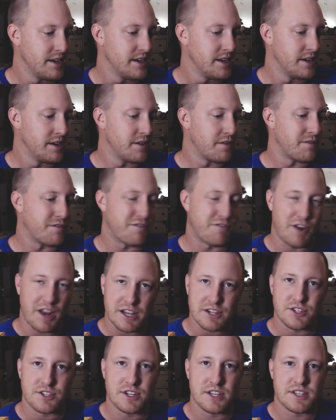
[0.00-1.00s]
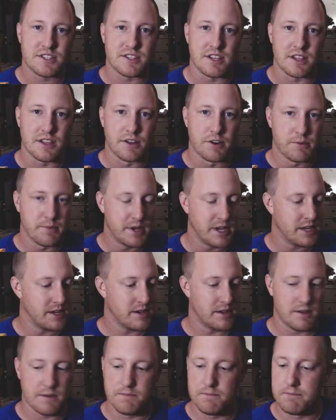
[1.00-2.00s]
freshness a little bit.
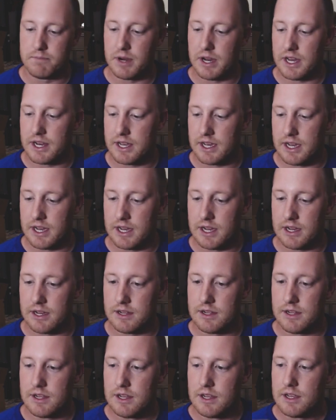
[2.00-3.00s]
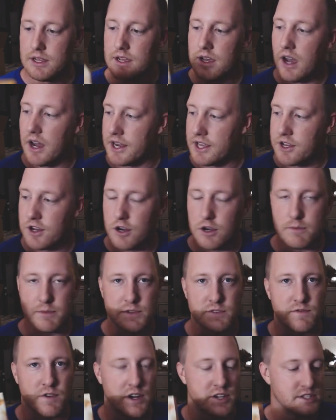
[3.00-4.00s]
But Honeycomb is
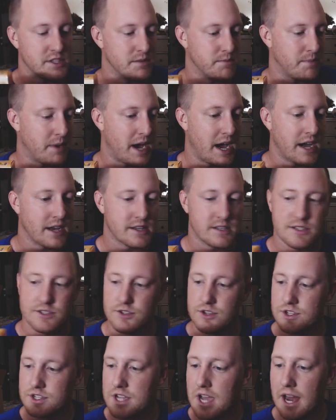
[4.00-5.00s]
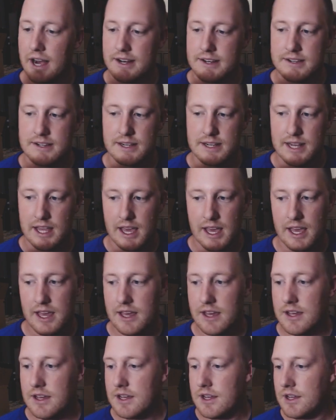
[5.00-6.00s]
fresh in the box. Just got it today,
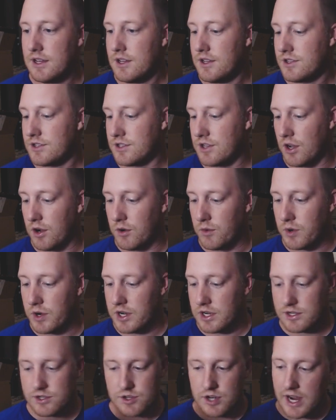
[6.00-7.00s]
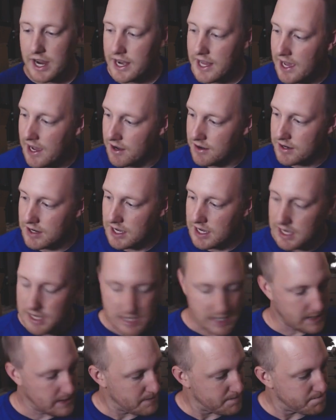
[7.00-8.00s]
so we're going to try it out.
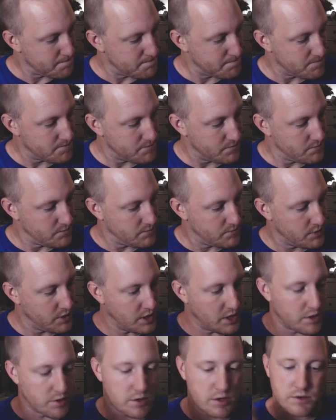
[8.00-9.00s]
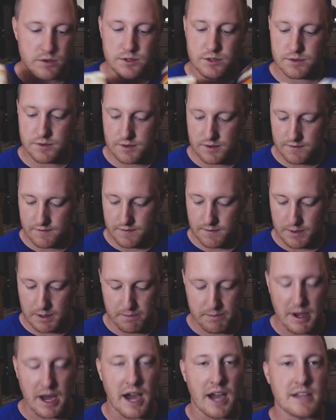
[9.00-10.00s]
From the
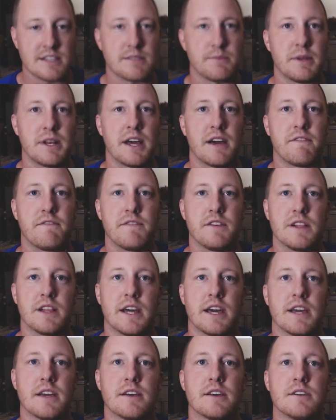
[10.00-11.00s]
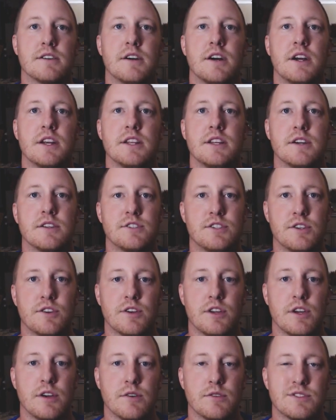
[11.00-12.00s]
box, I mean, I feel like Honey Nut
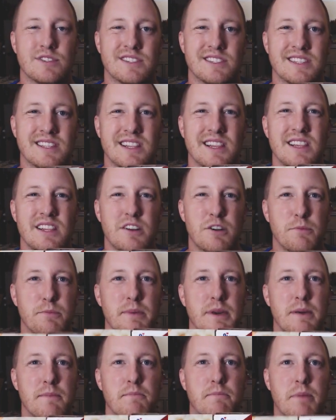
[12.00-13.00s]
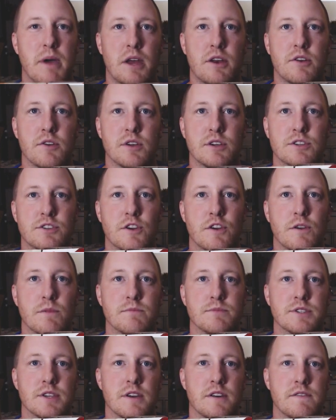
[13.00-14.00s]
Cheerios is a little bit better in
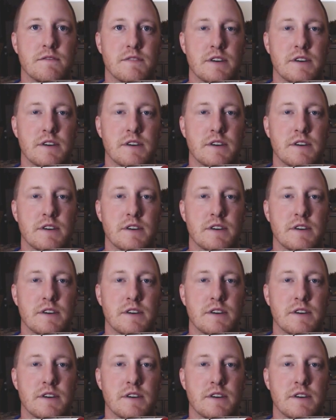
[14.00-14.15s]
terms of,